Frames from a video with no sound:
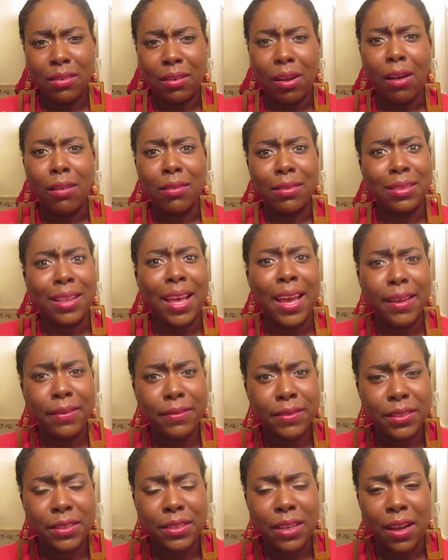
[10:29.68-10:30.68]
our
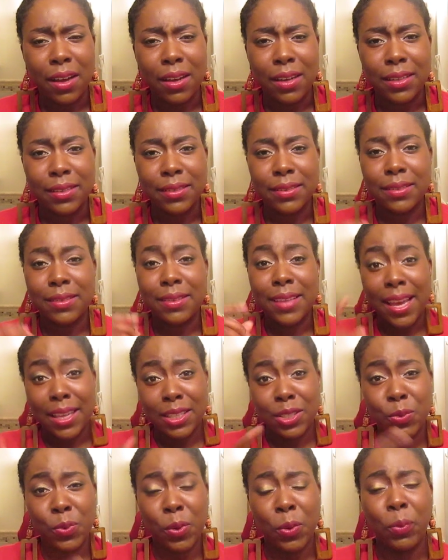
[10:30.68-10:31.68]
lives to us,
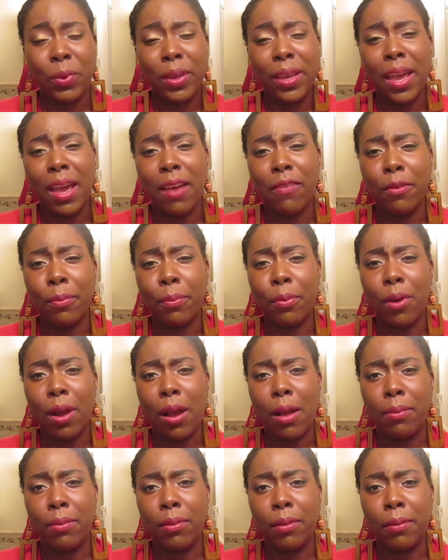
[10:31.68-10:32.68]
that's when we have a
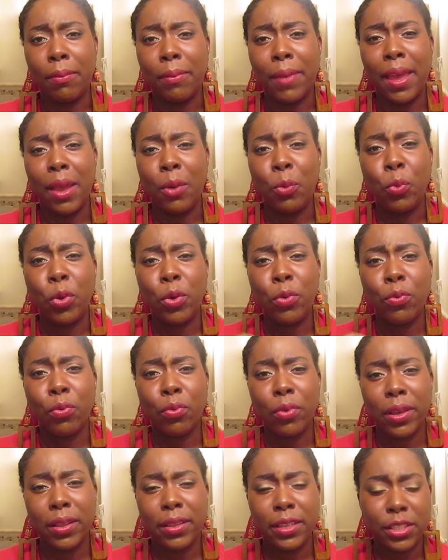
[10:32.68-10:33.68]
problem, and we
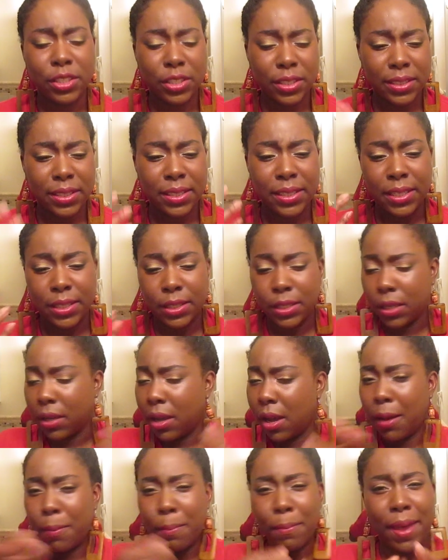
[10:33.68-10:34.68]
really just need to
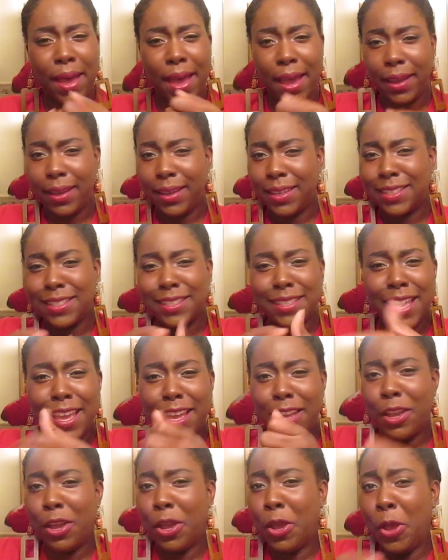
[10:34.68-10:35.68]
come back. It's
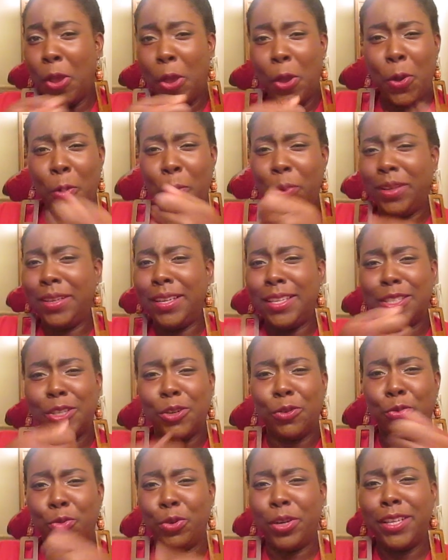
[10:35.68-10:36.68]
like we need
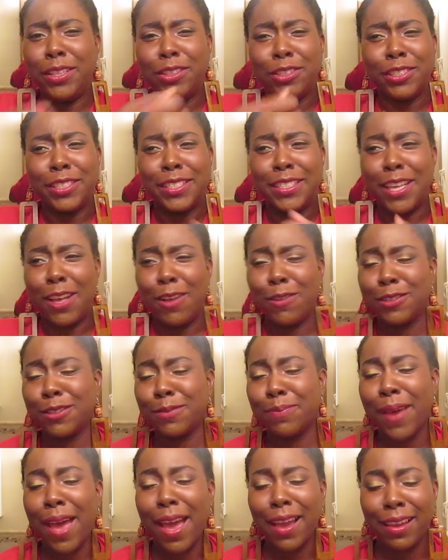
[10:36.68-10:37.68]
to reel
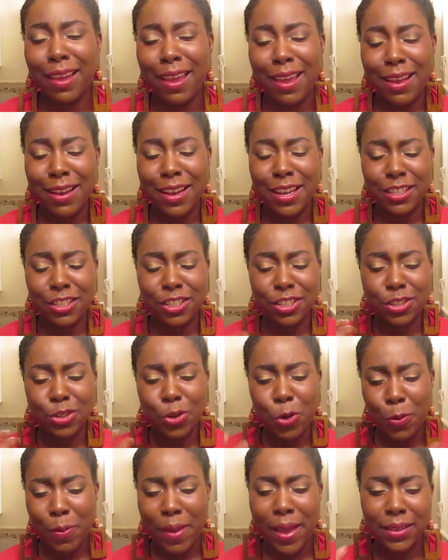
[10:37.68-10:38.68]
ourselves back in and just
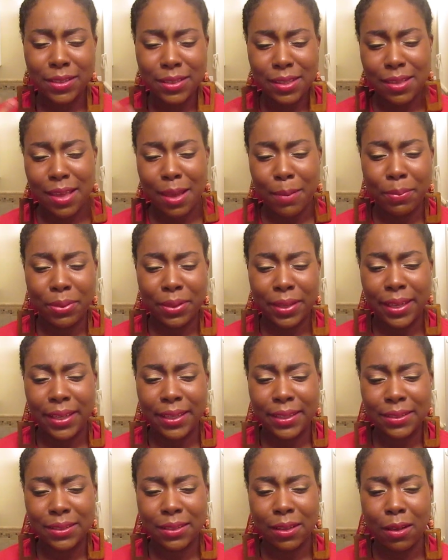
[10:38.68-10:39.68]
go back to that
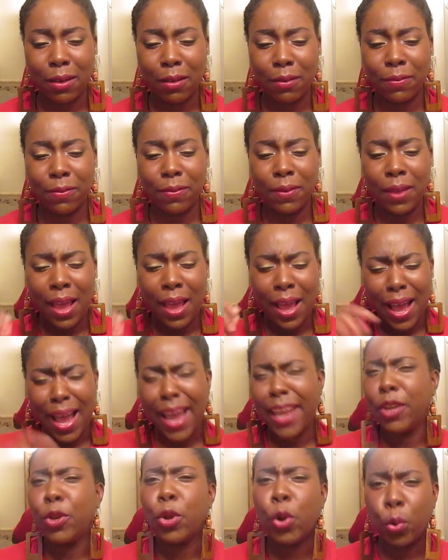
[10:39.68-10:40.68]
place of,
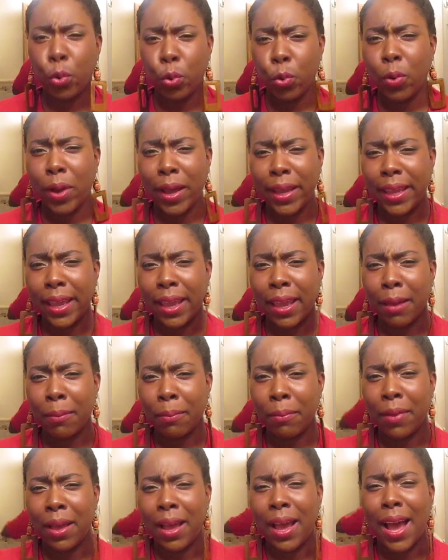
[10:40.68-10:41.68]
I know who I
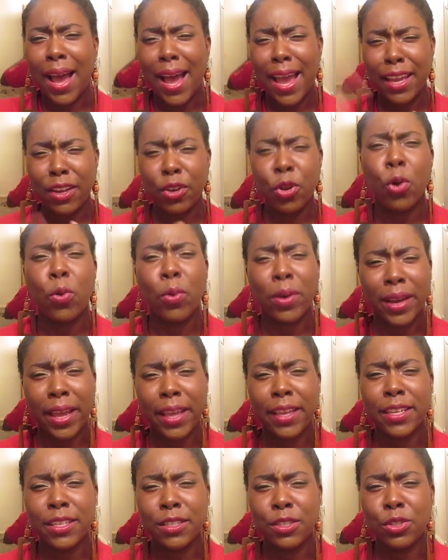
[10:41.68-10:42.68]
am, I know what
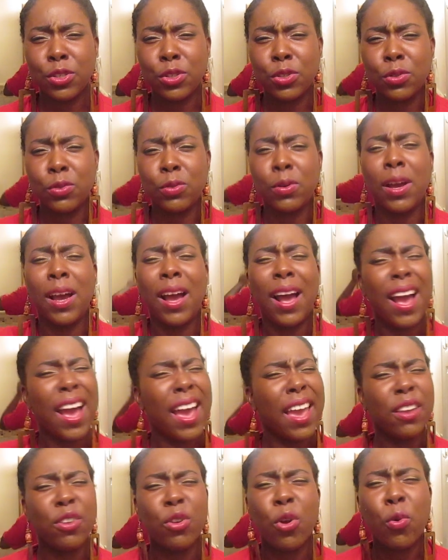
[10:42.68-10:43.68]
I can do,
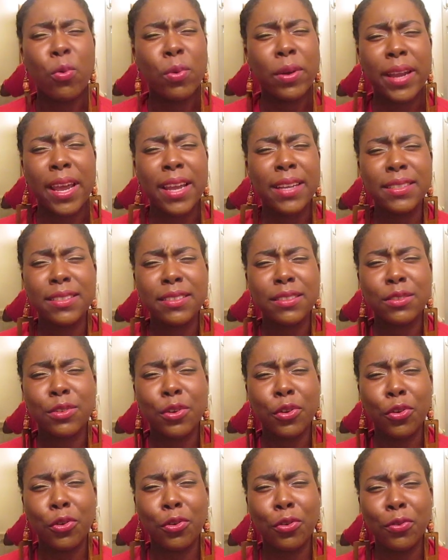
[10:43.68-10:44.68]
I know what I
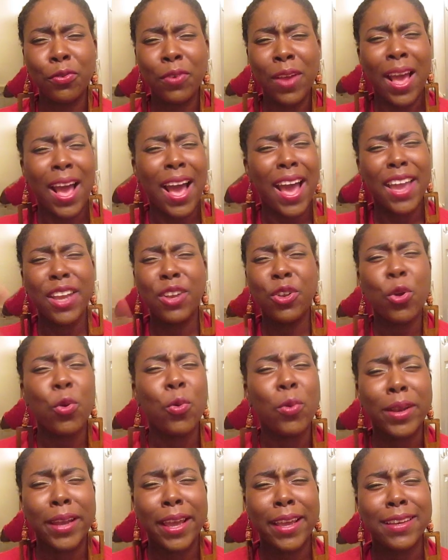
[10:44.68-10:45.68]
deserve, I
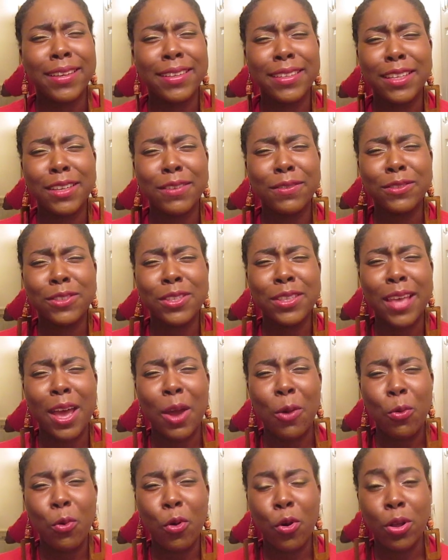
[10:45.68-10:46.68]
know what I could give to
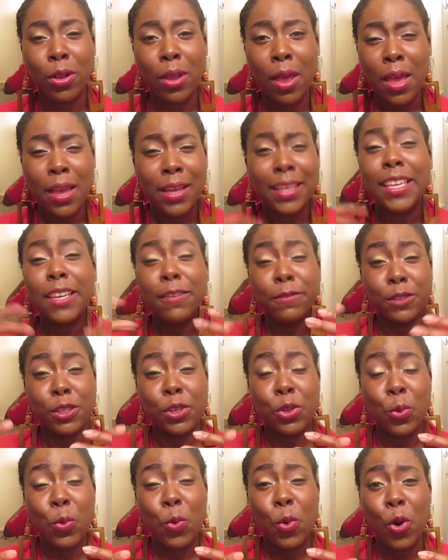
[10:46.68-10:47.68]
the
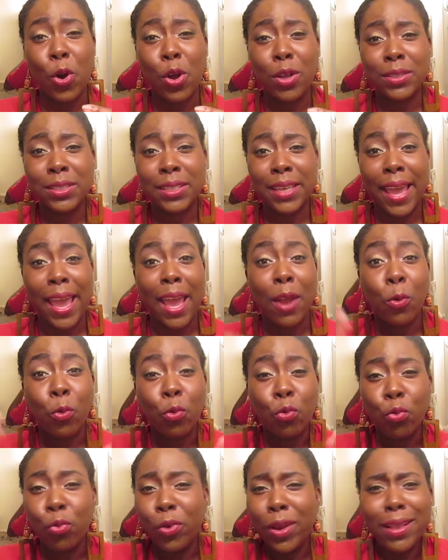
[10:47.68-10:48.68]
world.
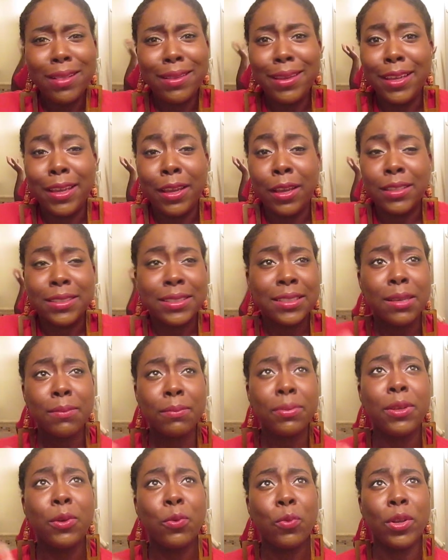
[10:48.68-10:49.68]
And really
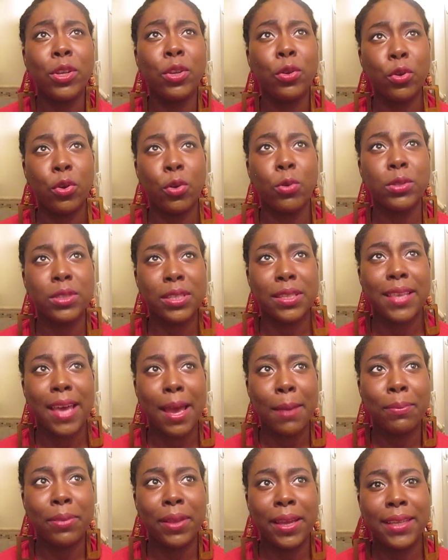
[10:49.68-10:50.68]
simply, when you go to
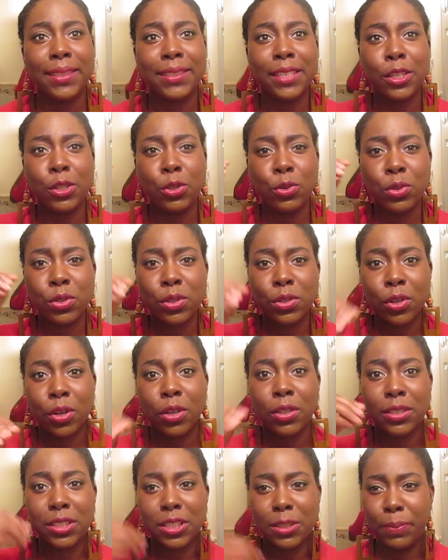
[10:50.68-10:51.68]
that place and you
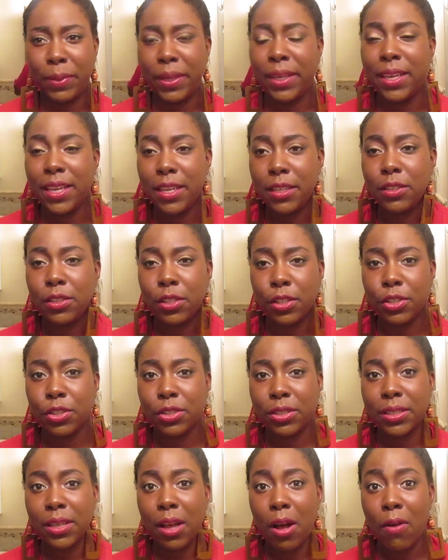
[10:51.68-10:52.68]
start speaking to
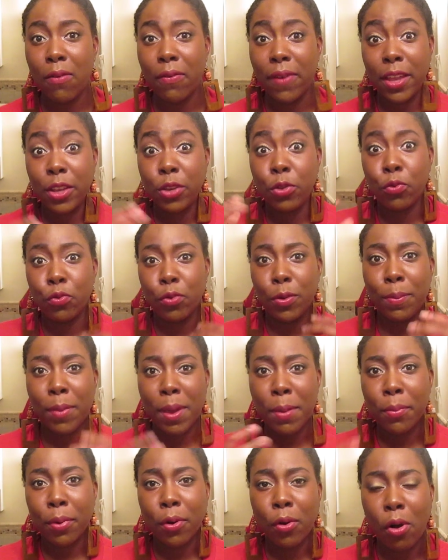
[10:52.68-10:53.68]
yourself and you
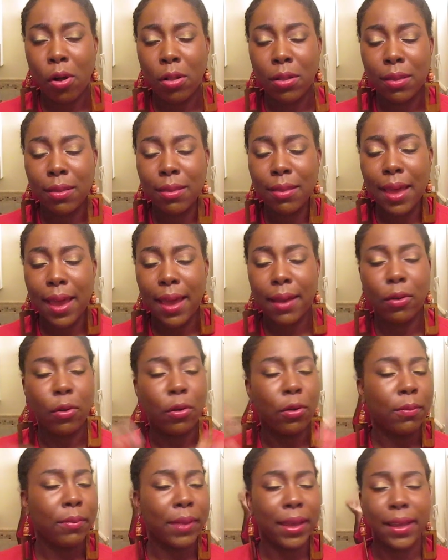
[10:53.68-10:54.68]
remember all of that,
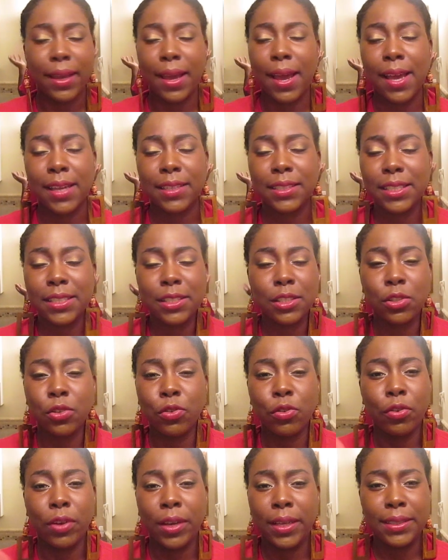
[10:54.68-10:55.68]
oh my gosh, it's
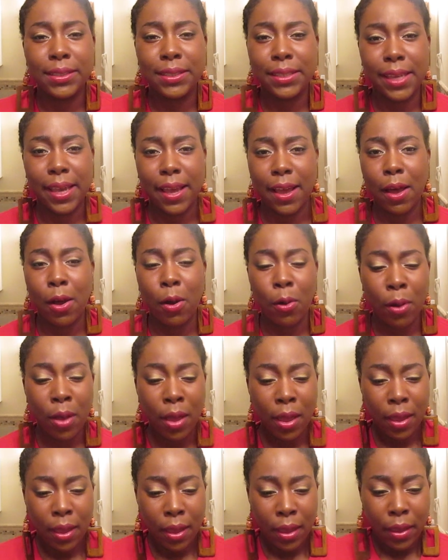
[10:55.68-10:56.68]
crazy how
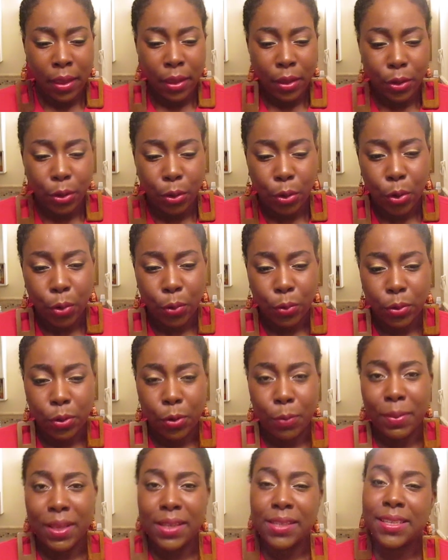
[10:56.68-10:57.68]

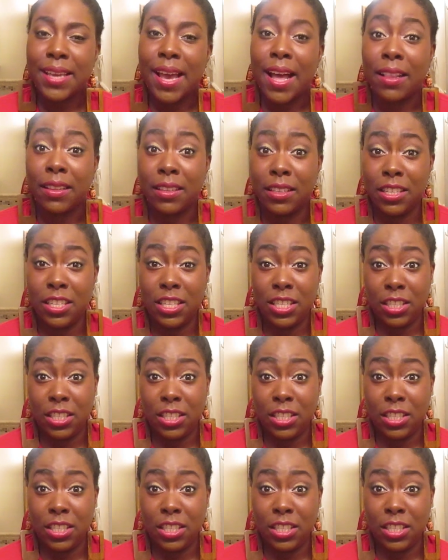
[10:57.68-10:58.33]
your mentality